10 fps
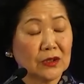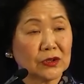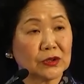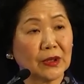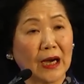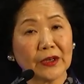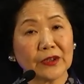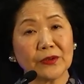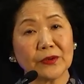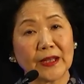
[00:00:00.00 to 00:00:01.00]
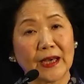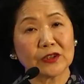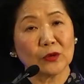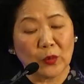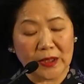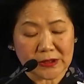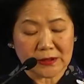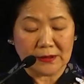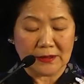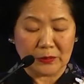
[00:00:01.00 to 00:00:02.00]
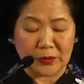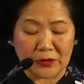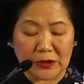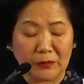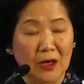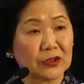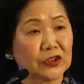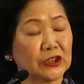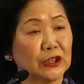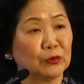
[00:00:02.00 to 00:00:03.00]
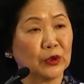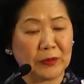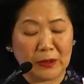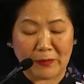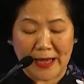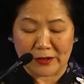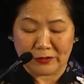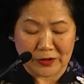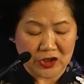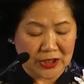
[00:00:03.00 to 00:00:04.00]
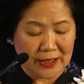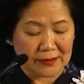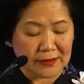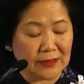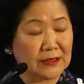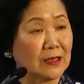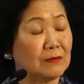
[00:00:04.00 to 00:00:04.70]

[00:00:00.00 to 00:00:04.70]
To argue that Western liberal democracy would be bad for China is, in